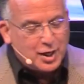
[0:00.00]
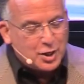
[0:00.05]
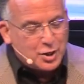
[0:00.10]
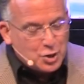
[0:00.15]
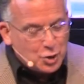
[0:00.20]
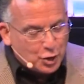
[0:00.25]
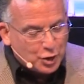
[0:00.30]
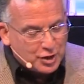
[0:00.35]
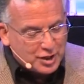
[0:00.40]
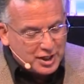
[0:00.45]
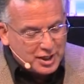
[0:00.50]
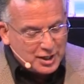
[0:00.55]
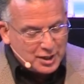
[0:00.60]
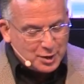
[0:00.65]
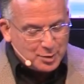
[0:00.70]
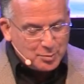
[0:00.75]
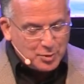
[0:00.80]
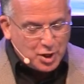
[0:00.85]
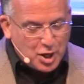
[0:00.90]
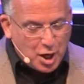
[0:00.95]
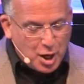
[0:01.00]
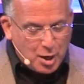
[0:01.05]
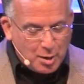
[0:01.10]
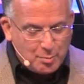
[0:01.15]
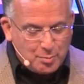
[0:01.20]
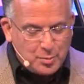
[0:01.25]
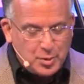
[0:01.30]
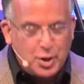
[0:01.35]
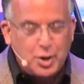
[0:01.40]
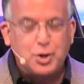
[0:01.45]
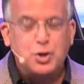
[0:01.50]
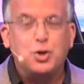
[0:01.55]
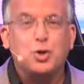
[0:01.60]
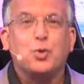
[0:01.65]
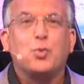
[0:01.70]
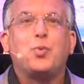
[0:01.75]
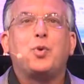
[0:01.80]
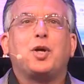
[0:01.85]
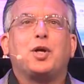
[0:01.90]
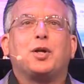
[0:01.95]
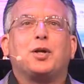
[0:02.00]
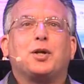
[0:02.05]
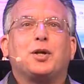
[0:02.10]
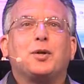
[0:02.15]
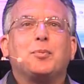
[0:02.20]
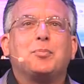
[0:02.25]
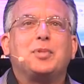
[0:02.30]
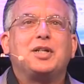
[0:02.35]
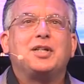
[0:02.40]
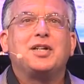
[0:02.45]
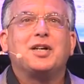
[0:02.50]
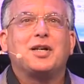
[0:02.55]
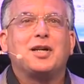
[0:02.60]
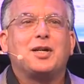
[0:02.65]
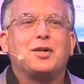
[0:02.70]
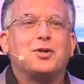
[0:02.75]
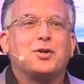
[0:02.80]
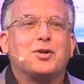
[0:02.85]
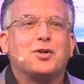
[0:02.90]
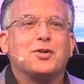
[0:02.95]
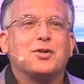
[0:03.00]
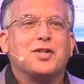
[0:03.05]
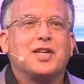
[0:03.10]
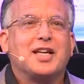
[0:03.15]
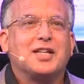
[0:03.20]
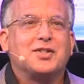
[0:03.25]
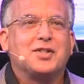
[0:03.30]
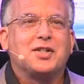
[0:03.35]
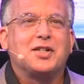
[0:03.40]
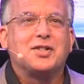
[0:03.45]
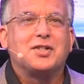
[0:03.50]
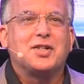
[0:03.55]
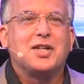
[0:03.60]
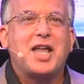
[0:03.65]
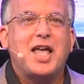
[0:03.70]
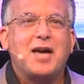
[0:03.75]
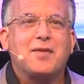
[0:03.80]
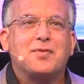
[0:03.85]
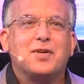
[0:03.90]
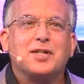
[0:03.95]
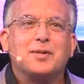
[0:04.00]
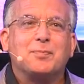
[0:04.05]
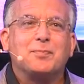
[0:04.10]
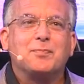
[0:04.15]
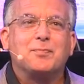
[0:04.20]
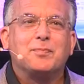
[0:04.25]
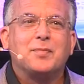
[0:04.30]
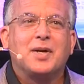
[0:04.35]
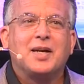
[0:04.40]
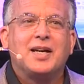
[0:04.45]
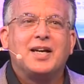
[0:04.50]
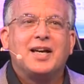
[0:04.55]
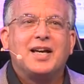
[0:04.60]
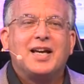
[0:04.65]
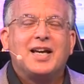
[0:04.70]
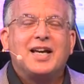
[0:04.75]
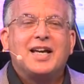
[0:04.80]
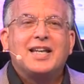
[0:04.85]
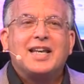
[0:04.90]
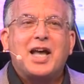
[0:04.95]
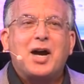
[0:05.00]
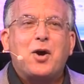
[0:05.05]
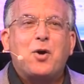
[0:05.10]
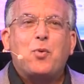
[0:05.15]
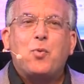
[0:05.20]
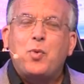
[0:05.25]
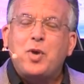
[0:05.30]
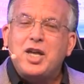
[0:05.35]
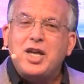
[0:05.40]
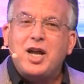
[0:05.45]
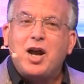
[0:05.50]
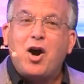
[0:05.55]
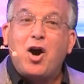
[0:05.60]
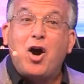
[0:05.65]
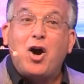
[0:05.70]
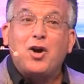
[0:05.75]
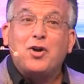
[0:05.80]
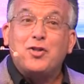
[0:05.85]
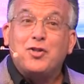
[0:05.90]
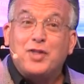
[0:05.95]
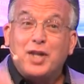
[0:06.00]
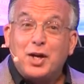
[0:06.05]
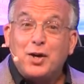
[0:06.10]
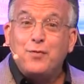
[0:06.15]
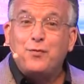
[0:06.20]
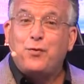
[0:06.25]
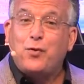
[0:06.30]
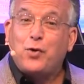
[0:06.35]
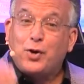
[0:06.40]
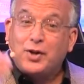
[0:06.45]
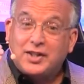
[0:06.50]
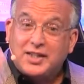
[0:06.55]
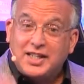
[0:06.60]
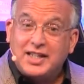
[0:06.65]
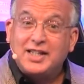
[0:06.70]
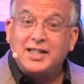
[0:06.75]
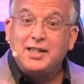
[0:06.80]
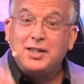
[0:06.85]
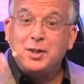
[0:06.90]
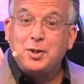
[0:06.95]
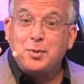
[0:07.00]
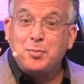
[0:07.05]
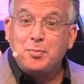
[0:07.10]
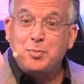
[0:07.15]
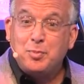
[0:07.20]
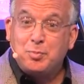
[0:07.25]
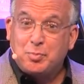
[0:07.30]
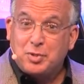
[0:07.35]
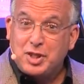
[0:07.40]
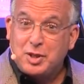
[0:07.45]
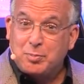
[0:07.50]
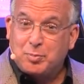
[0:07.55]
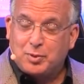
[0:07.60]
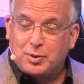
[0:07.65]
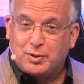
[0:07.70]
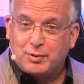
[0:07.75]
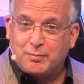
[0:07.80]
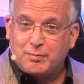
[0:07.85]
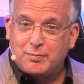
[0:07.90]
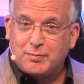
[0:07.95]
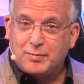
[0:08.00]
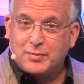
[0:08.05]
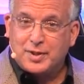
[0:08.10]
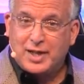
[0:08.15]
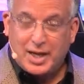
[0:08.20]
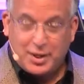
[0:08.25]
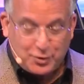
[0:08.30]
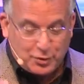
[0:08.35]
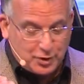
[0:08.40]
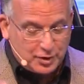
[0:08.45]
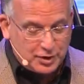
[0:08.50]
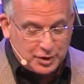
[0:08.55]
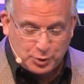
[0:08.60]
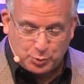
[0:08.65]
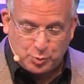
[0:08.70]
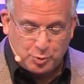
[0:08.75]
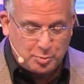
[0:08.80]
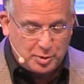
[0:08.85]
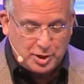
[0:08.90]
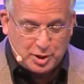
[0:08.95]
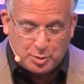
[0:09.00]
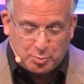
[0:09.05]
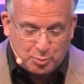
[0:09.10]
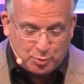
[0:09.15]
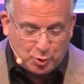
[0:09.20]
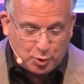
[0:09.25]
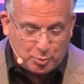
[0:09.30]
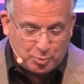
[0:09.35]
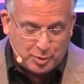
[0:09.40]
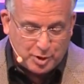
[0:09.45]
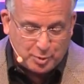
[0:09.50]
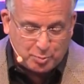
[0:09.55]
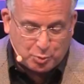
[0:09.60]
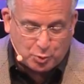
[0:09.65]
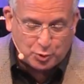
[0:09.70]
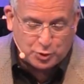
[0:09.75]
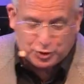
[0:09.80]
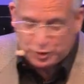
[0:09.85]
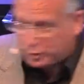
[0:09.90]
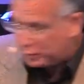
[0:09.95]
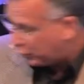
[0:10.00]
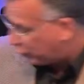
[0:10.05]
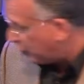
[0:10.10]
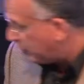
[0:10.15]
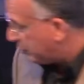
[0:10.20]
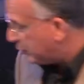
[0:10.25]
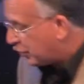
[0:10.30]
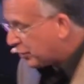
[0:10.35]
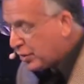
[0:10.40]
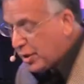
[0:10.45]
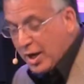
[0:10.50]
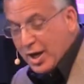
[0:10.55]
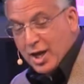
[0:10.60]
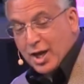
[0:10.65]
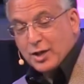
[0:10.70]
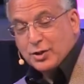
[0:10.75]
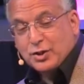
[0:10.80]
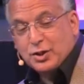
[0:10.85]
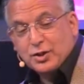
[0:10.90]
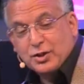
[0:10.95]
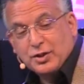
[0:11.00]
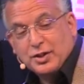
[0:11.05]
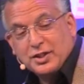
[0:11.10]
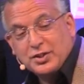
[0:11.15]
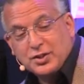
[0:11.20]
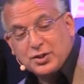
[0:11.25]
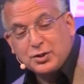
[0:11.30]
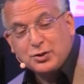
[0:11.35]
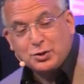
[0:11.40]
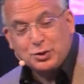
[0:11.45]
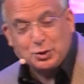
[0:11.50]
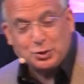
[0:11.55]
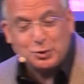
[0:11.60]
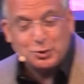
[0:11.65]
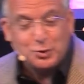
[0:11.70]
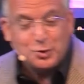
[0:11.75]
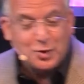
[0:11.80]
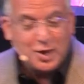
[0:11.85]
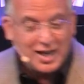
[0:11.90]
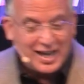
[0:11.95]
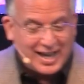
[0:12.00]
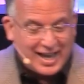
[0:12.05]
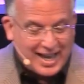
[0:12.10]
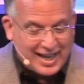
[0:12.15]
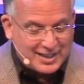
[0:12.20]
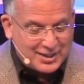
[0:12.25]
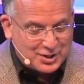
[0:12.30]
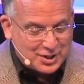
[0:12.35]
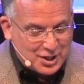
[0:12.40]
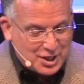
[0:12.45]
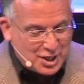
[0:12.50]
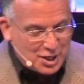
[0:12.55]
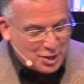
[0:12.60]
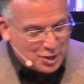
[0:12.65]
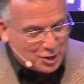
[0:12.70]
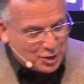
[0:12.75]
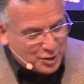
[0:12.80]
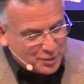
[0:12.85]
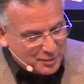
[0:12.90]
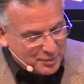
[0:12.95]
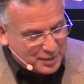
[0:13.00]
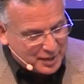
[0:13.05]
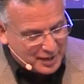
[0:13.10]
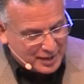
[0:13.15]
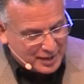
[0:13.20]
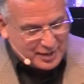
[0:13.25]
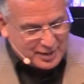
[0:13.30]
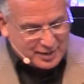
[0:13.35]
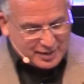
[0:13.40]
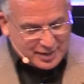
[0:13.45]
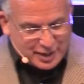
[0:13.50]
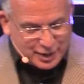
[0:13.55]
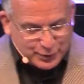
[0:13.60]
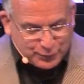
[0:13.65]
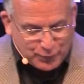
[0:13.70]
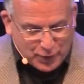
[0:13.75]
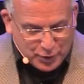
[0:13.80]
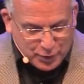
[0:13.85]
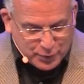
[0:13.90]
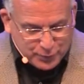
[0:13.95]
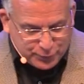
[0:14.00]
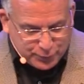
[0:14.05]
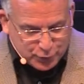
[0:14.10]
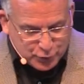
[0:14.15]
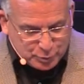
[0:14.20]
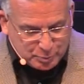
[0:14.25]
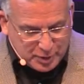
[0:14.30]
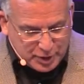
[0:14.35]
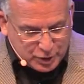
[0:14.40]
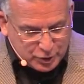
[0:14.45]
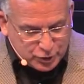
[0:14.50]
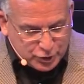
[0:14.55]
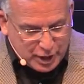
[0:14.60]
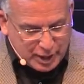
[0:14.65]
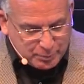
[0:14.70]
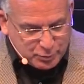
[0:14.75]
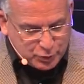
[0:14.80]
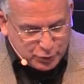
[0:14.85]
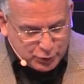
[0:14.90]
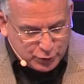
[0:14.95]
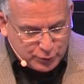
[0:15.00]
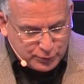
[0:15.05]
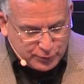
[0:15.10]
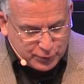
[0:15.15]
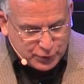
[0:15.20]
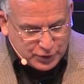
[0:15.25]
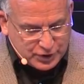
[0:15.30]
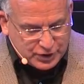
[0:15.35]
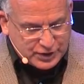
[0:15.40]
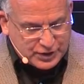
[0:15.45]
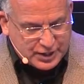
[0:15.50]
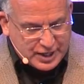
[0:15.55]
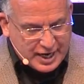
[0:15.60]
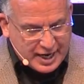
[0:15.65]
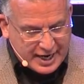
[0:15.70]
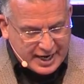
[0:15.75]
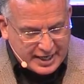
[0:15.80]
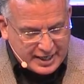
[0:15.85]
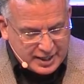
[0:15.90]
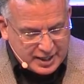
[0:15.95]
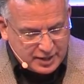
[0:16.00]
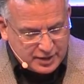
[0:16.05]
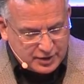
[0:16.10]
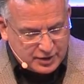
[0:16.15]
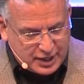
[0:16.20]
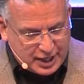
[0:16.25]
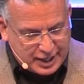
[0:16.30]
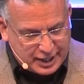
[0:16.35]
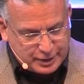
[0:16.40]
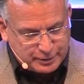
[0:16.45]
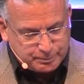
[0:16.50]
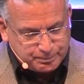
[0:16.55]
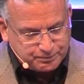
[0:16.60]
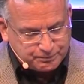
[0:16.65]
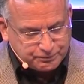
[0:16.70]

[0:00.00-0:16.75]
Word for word: Your kingdom come, your will be done on earth as it is in heaven. Now, we are therefore kingdom people. And I thought this would be an appropriate portion of scripture to listen to and to hear. That is found in 1 Peter chapter 2 verses 9 and 10.